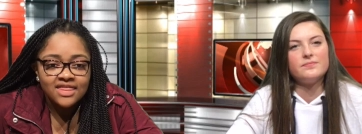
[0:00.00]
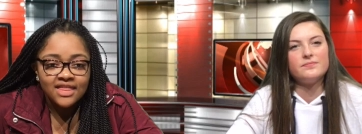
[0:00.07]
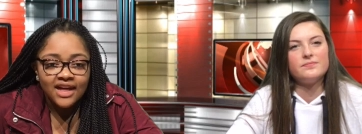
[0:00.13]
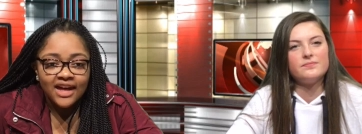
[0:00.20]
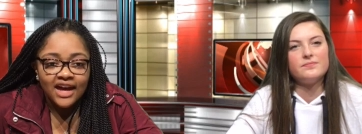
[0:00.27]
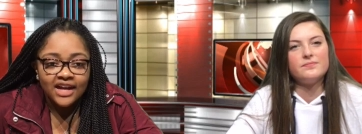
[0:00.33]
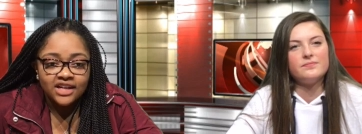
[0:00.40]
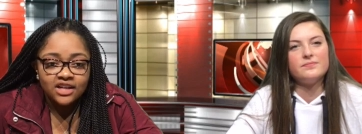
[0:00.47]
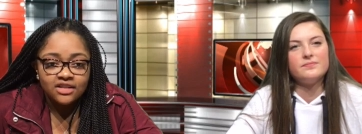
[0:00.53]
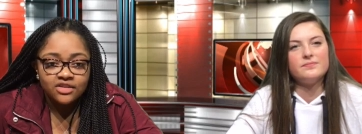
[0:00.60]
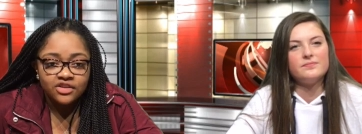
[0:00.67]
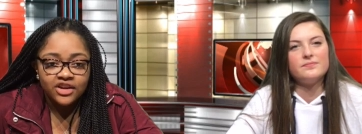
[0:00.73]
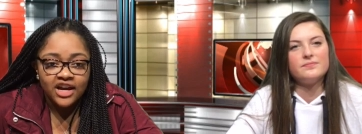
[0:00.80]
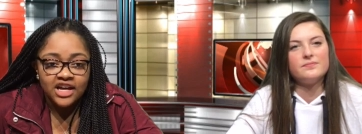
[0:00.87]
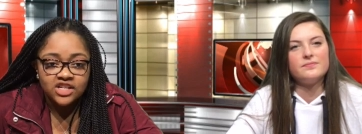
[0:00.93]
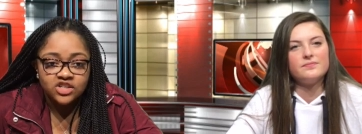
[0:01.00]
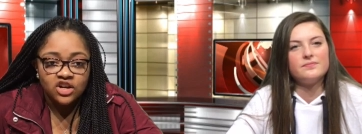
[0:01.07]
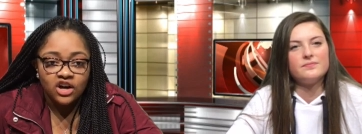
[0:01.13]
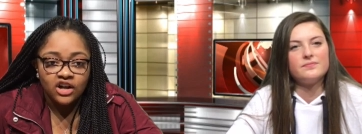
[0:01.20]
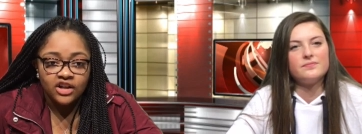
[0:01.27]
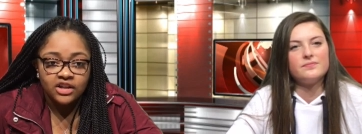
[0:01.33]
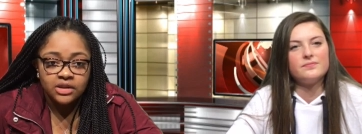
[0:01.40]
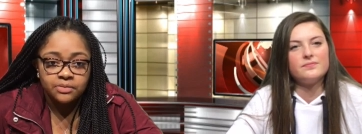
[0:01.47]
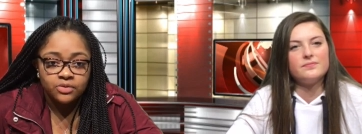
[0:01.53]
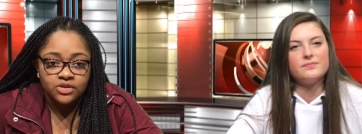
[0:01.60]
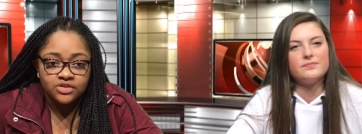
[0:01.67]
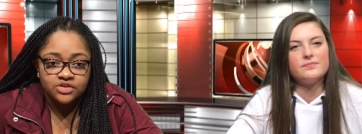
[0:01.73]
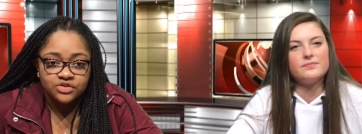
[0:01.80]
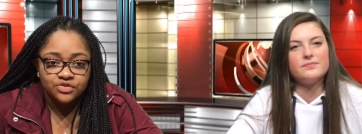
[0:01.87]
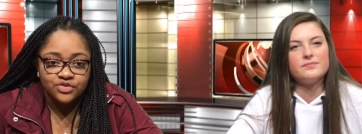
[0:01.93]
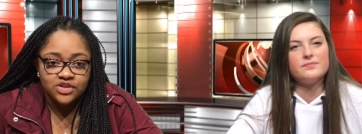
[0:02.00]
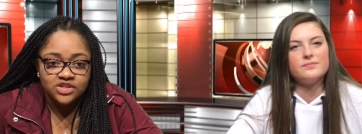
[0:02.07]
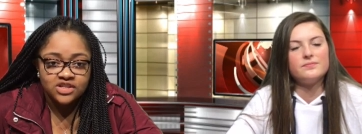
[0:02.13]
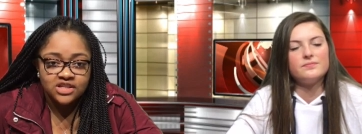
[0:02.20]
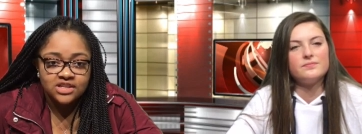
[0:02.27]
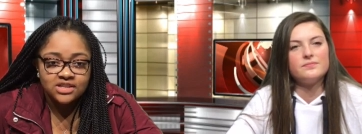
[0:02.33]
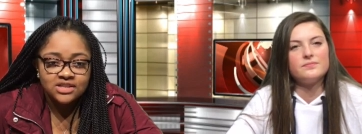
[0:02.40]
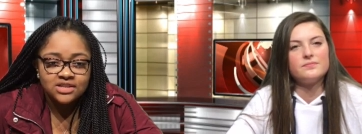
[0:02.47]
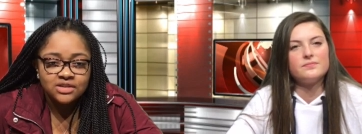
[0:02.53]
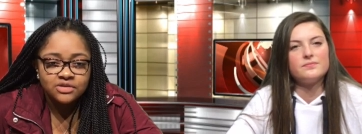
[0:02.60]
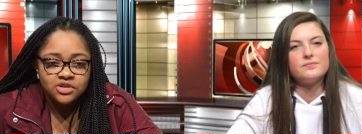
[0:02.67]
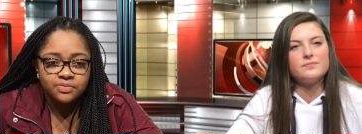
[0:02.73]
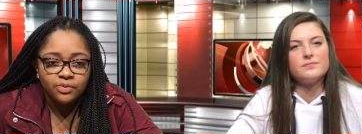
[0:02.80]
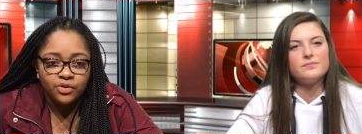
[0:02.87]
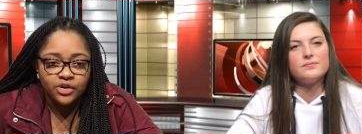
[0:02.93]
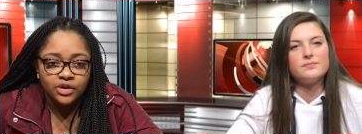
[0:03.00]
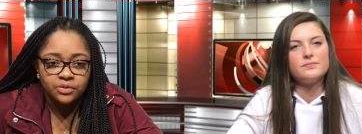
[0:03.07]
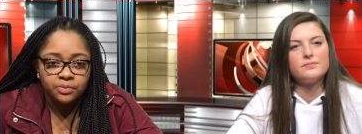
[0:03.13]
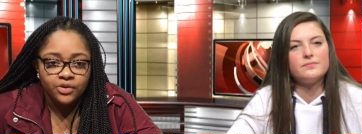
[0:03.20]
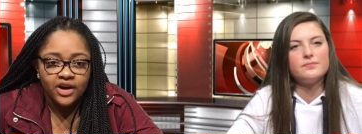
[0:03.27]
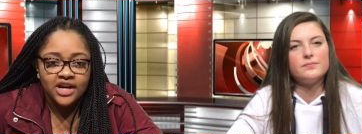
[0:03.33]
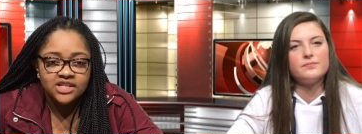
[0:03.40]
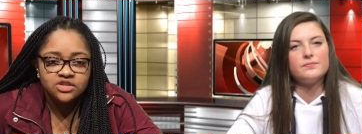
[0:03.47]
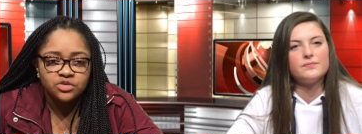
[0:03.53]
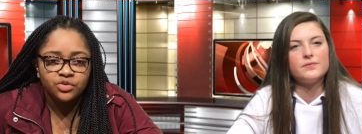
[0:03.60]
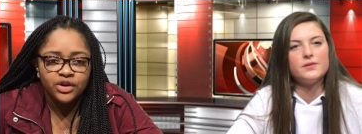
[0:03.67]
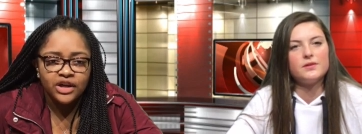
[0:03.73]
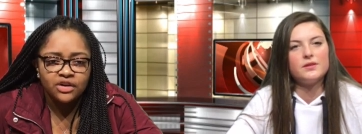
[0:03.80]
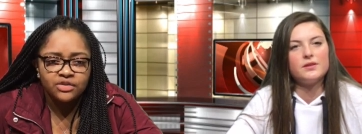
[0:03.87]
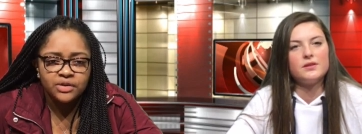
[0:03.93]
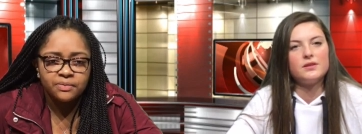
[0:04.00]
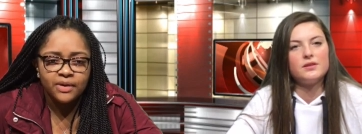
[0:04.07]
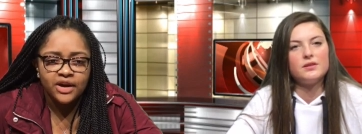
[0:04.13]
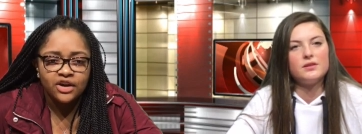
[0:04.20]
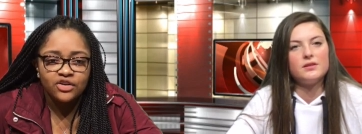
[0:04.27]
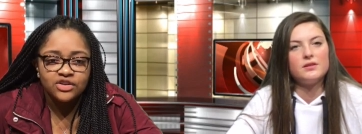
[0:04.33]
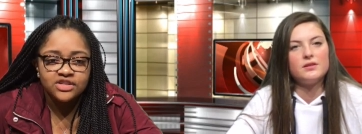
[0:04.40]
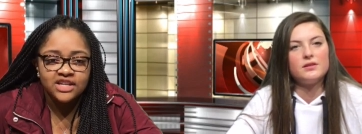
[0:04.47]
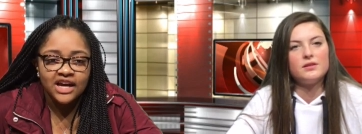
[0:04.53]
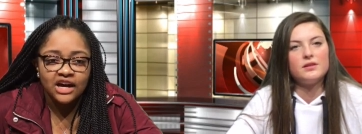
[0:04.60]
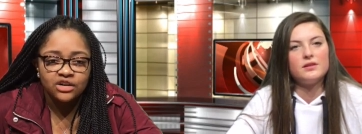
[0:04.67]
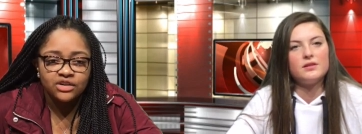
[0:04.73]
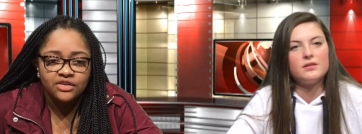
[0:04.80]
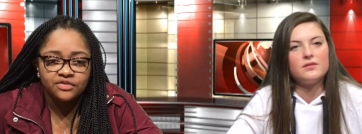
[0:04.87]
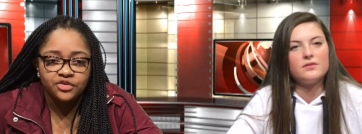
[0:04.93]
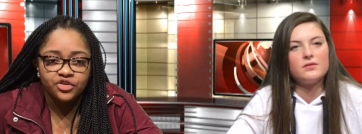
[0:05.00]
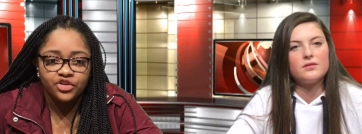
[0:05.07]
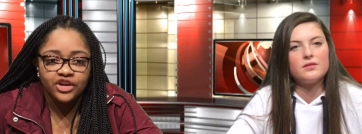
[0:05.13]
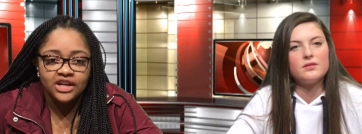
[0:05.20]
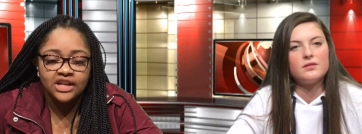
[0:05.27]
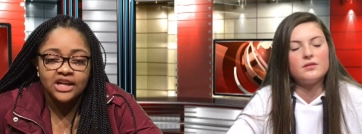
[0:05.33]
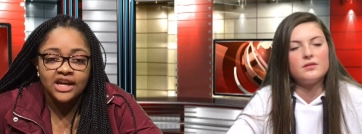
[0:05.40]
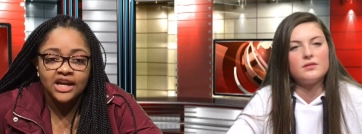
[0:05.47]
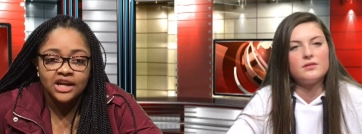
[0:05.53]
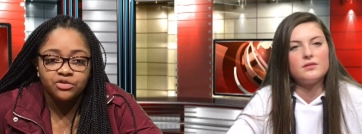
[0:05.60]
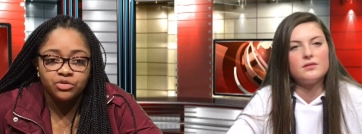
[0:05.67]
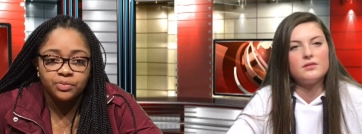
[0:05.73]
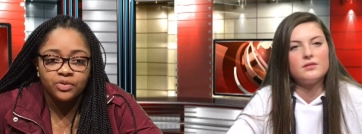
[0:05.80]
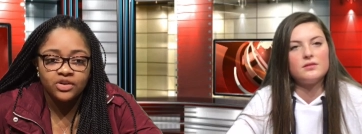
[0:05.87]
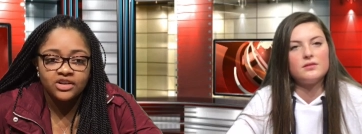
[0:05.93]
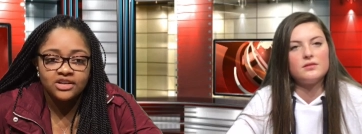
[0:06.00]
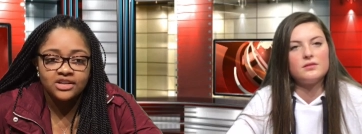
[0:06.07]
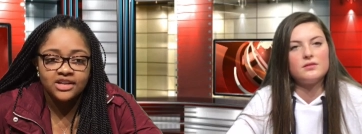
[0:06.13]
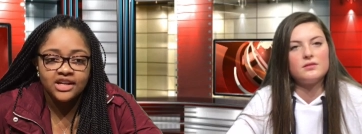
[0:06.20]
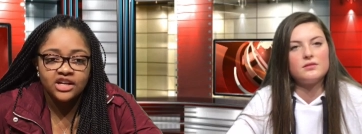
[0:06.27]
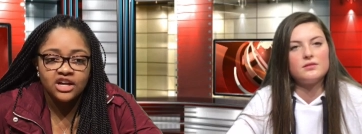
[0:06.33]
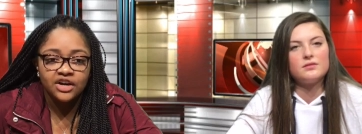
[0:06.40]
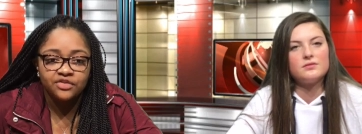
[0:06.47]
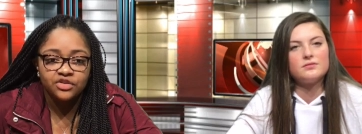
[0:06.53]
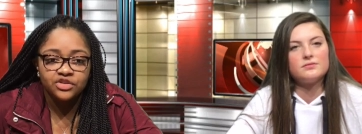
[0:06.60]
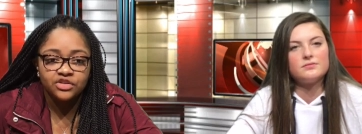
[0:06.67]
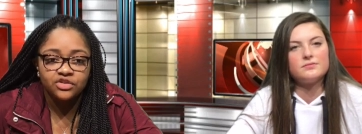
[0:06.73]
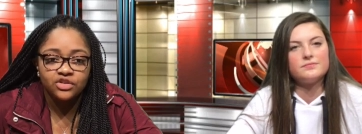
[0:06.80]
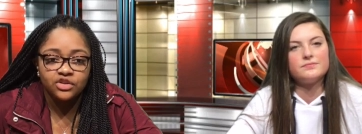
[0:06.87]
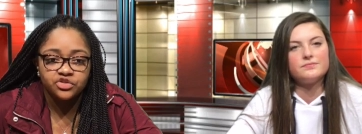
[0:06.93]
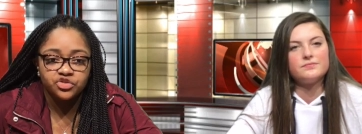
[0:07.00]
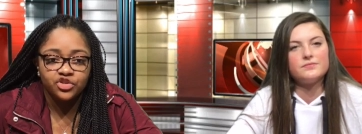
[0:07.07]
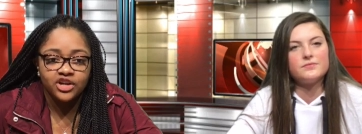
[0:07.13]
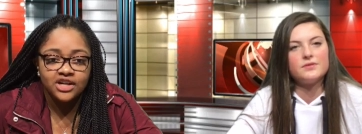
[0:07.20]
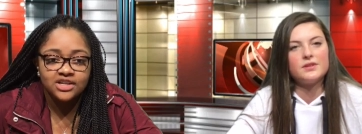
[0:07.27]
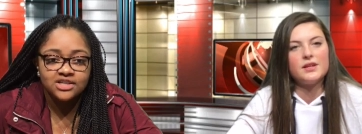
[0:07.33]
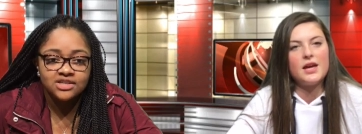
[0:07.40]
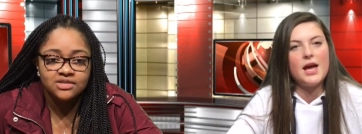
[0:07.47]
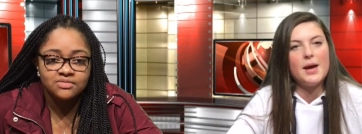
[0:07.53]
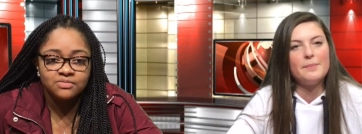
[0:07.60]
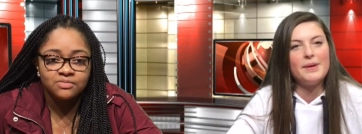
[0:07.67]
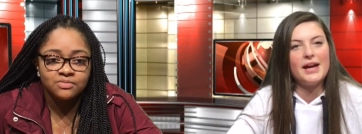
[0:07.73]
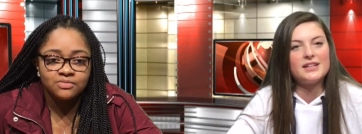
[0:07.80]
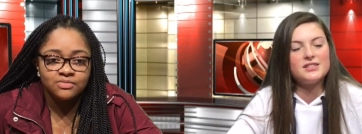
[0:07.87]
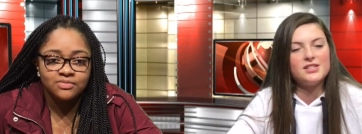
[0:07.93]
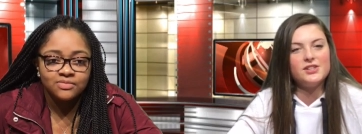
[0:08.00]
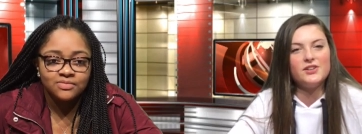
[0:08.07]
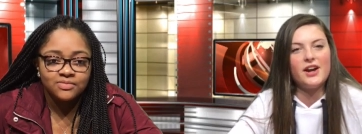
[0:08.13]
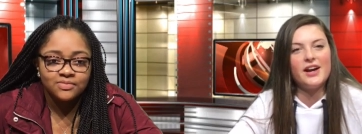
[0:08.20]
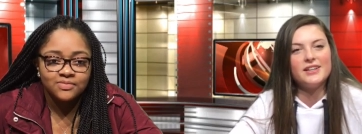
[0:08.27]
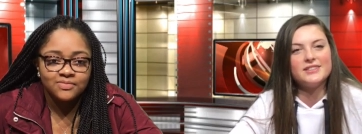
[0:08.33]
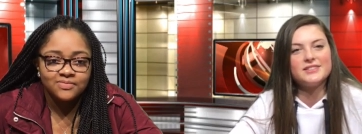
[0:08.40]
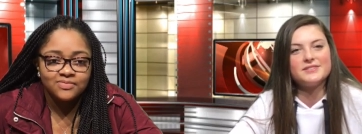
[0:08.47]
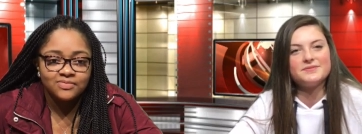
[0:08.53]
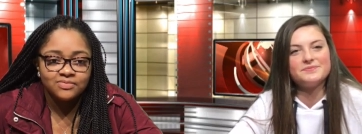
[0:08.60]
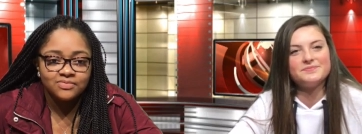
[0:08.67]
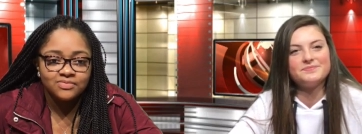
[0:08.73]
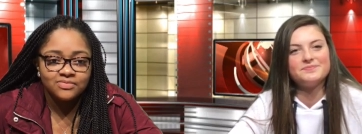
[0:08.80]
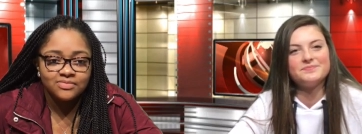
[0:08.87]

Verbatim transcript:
Speaker 1: They ended their case calling the brothers vicious, spoiled brats who killed their parents out of greed and repeatedly covered their tracks.
Speaker 2: Back to you guys.